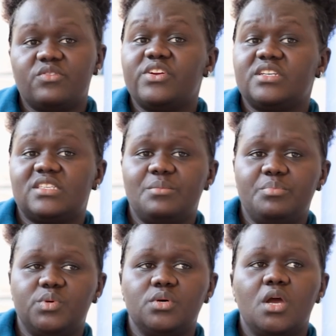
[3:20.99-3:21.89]
For
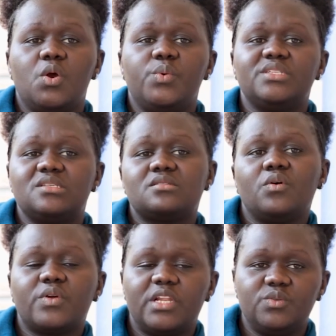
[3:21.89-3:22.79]
example, we just
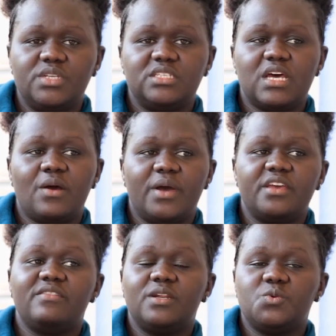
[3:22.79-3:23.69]
concluded our
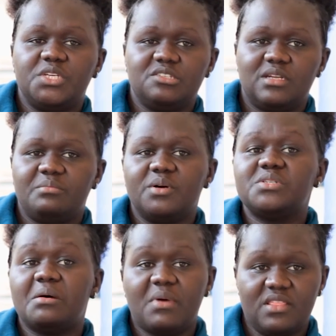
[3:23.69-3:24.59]
evaluation
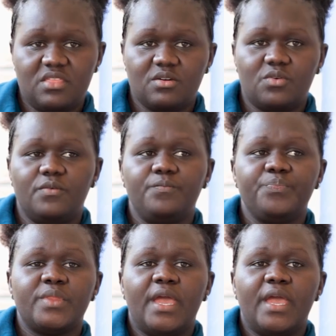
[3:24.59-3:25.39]
about a month ago,